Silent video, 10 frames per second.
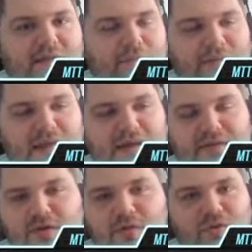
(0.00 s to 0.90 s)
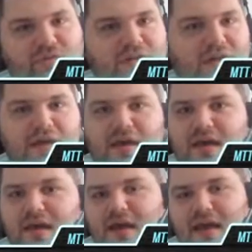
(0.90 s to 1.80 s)
are played almost
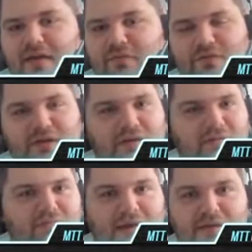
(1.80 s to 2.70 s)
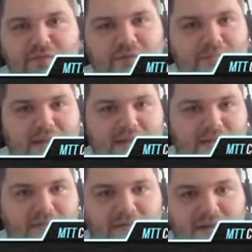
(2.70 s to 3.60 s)
every minute,